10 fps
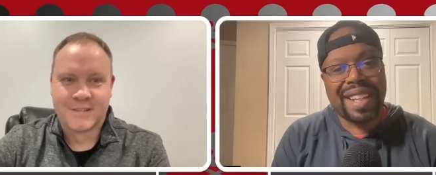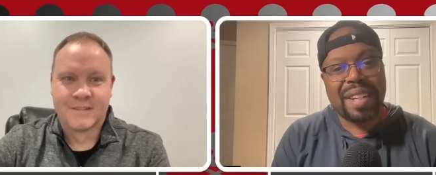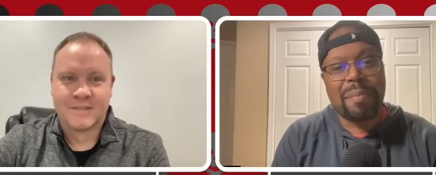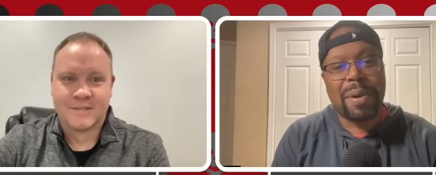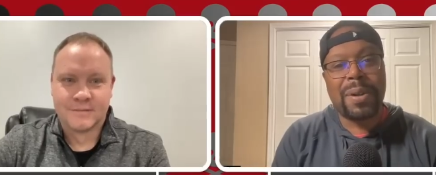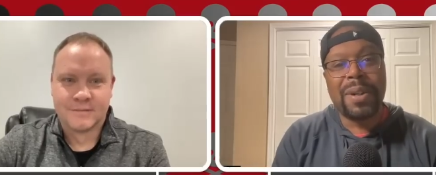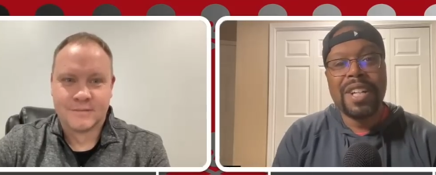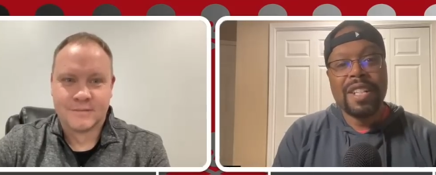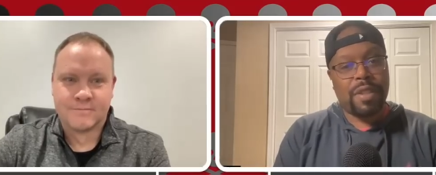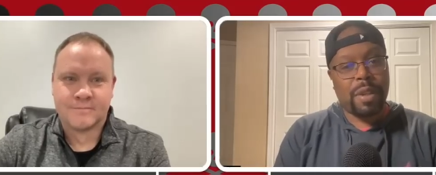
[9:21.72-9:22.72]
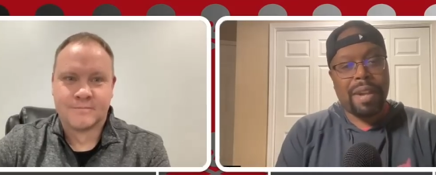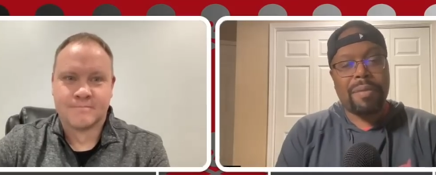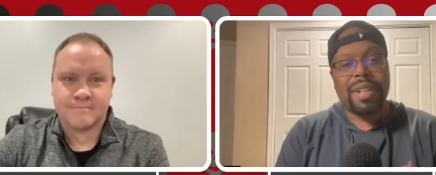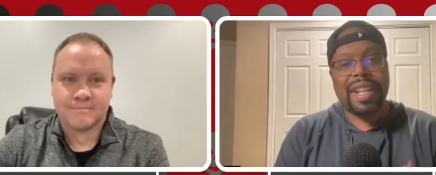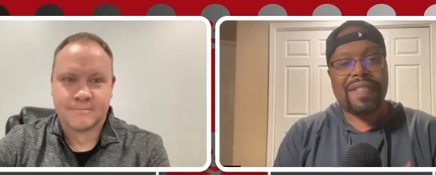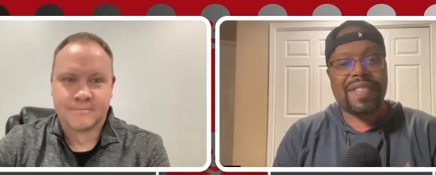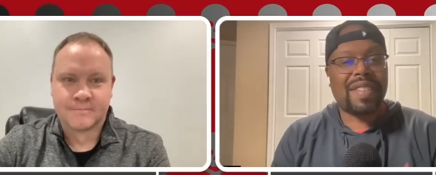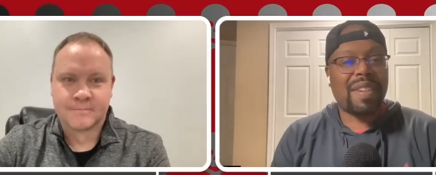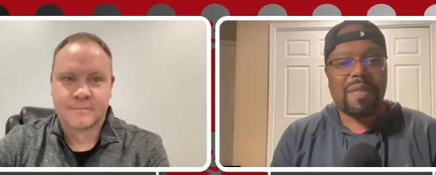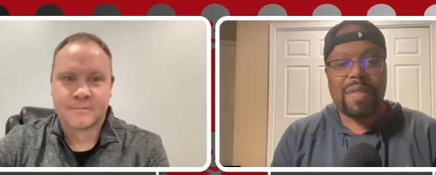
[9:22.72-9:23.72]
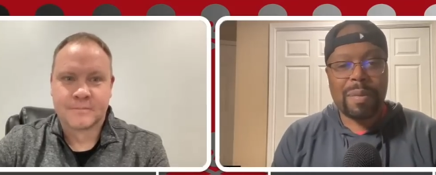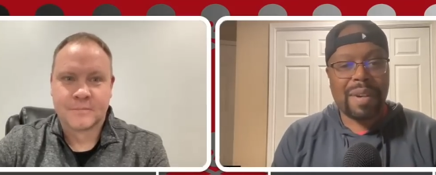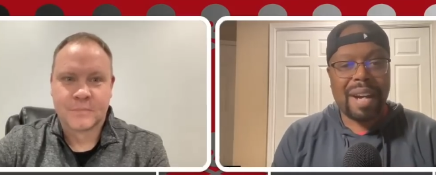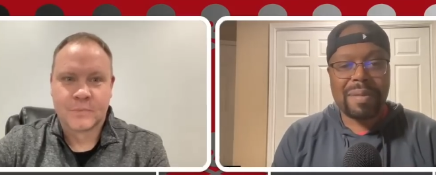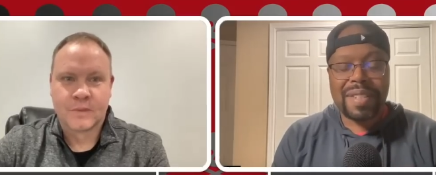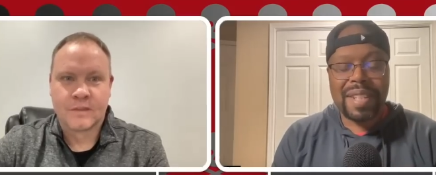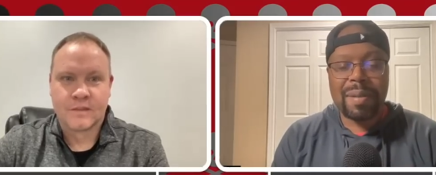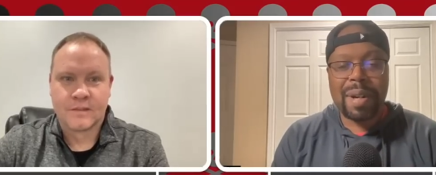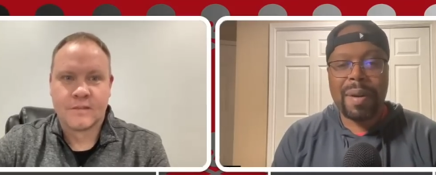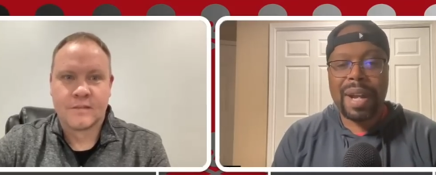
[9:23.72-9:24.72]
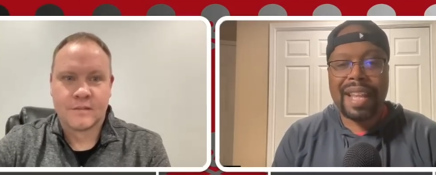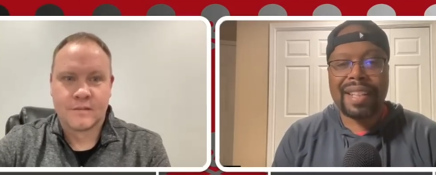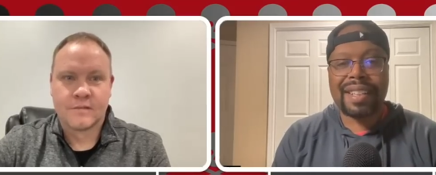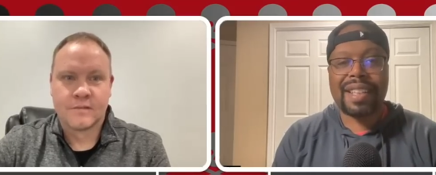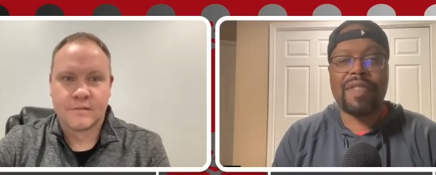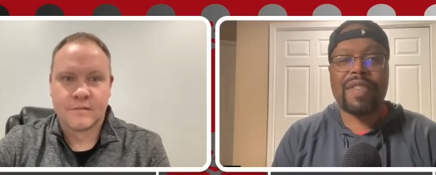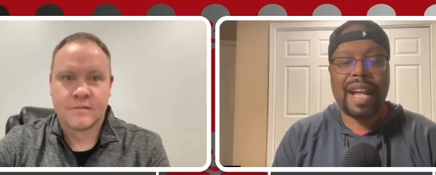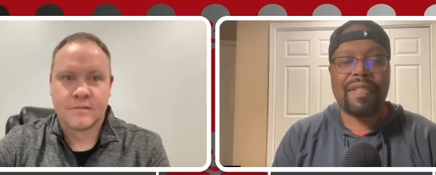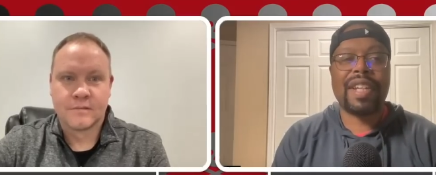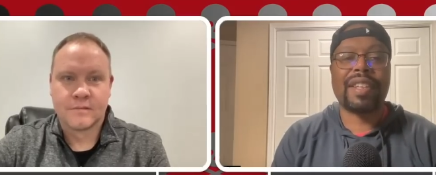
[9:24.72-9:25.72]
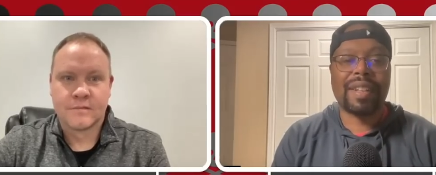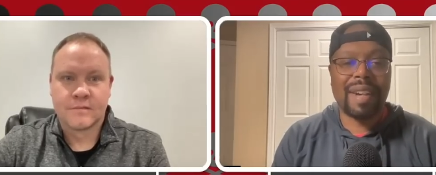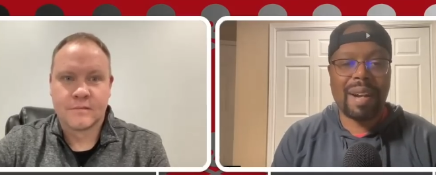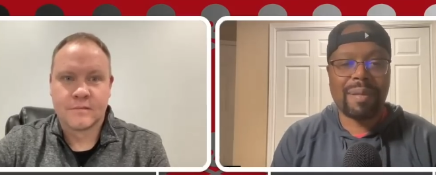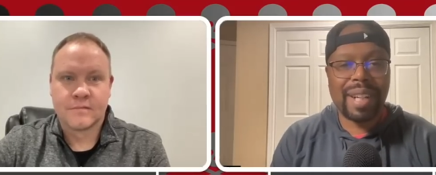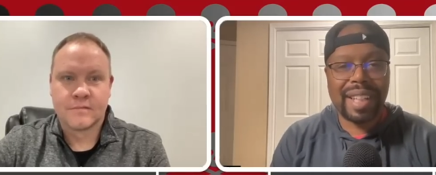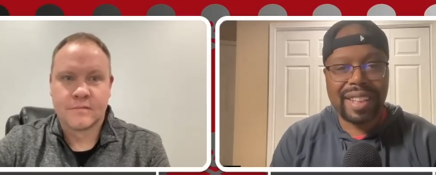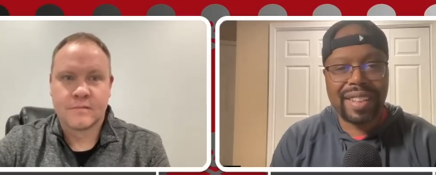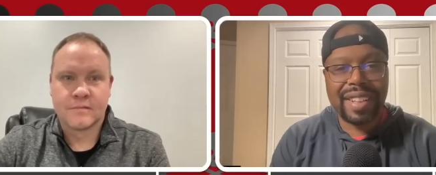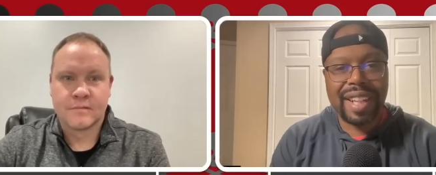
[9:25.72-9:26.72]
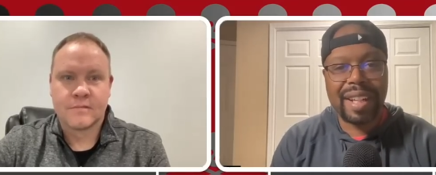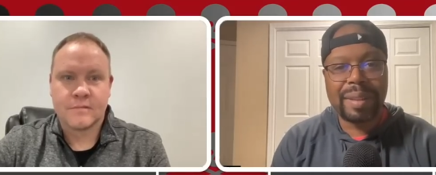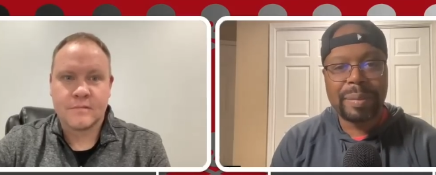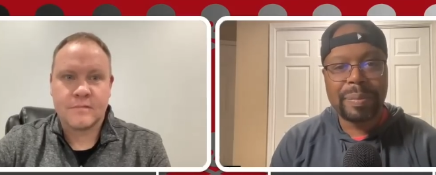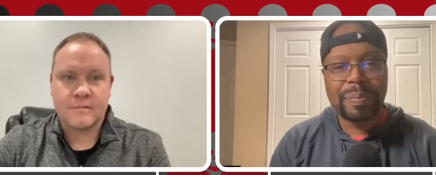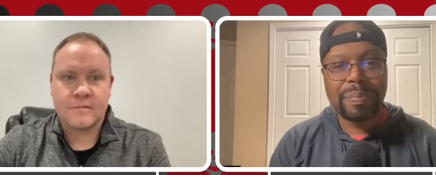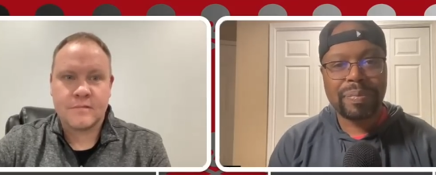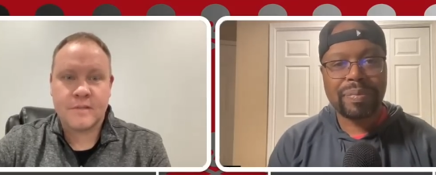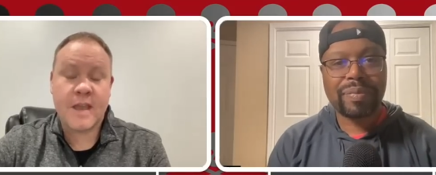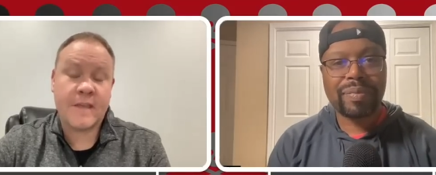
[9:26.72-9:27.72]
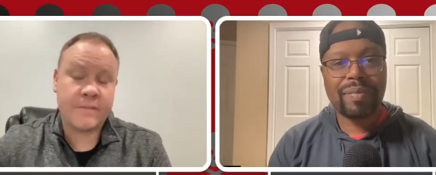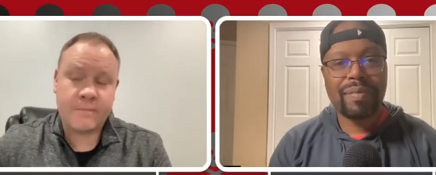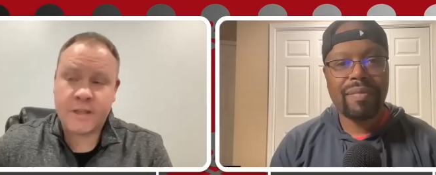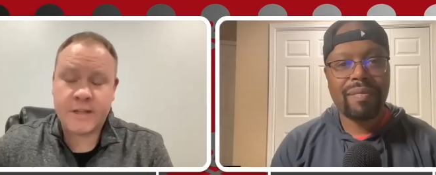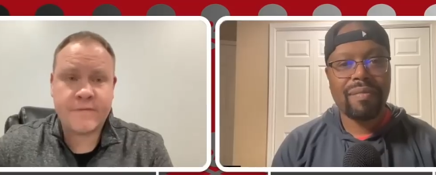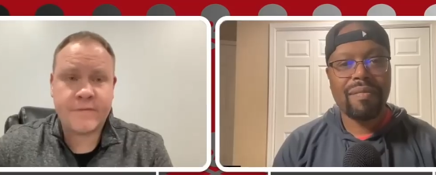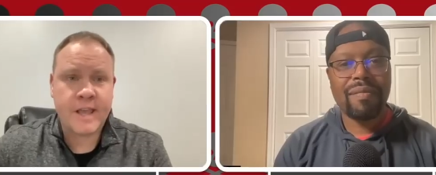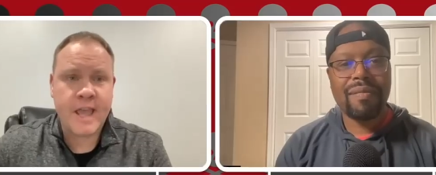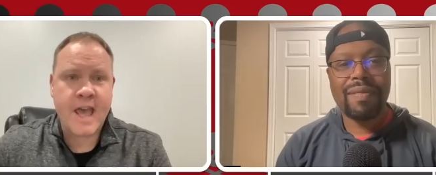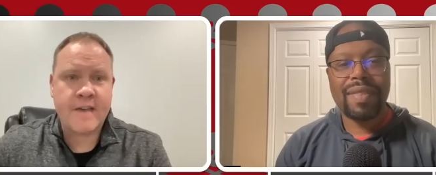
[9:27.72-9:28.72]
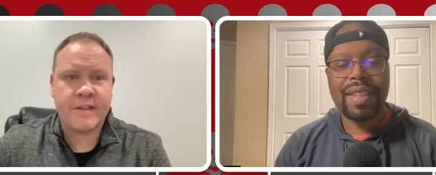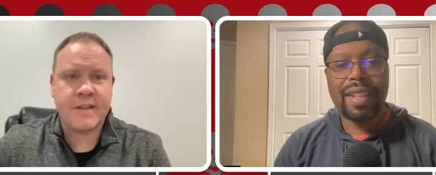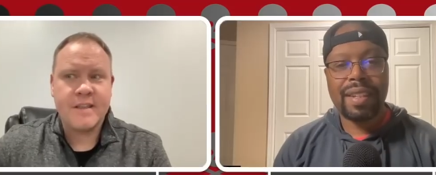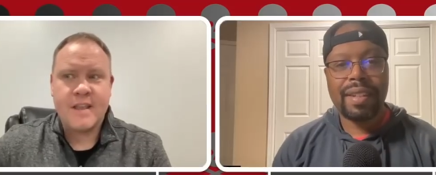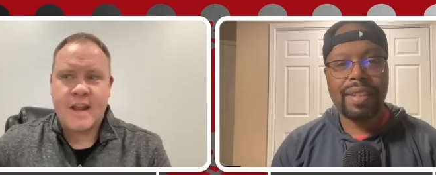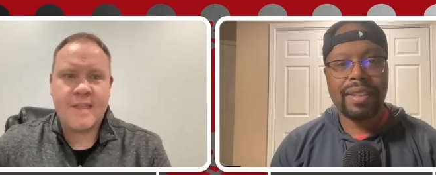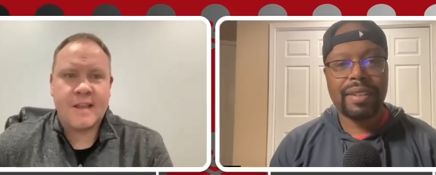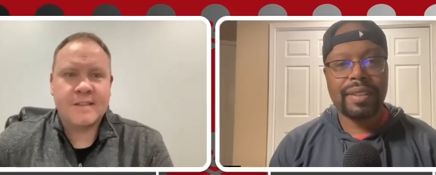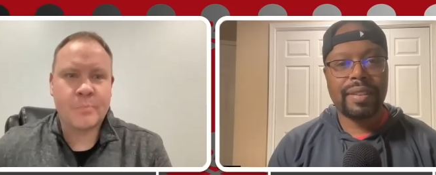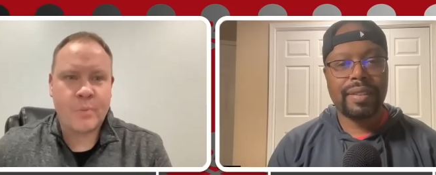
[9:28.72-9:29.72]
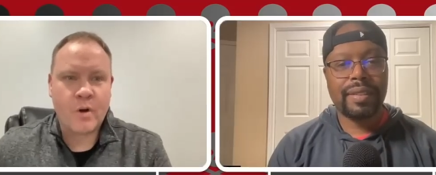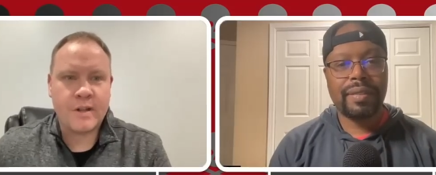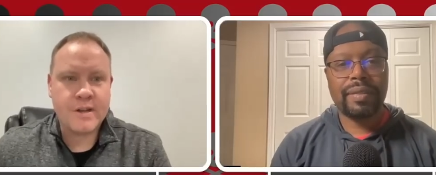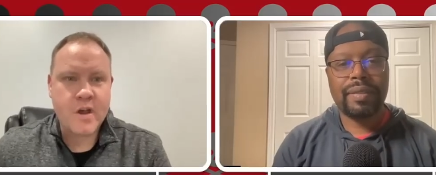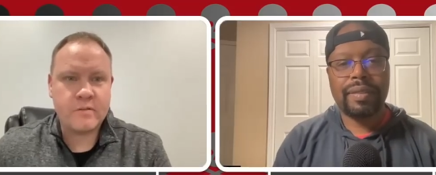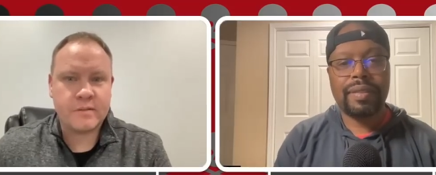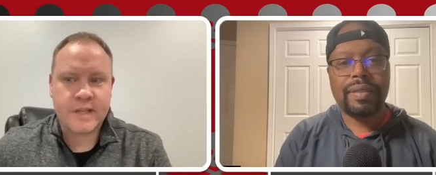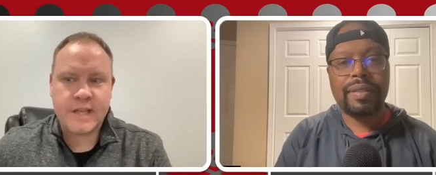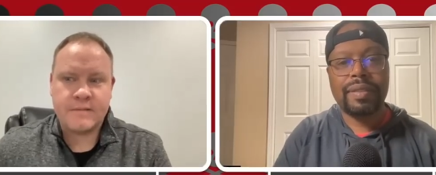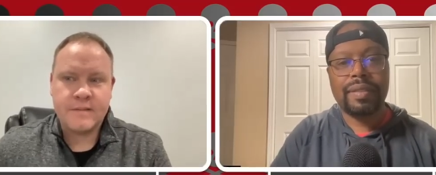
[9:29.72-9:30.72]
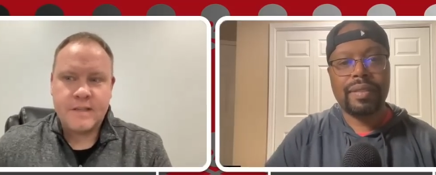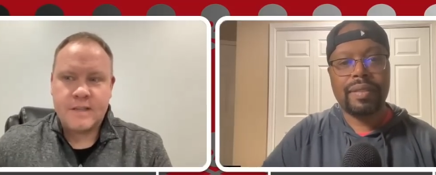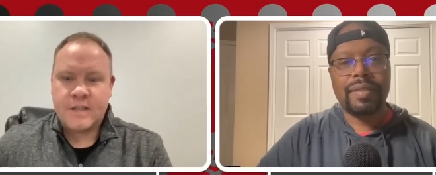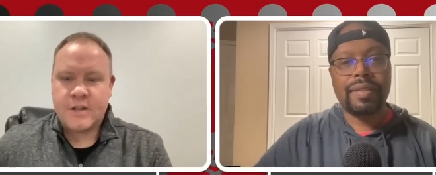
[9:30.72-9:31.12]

Speaker 1: in a bowl so they really have to start from ground zero and i think they've kind of hit the ground running on that
Speaker 2: yeah they, they definitely have and i think it's important to note that you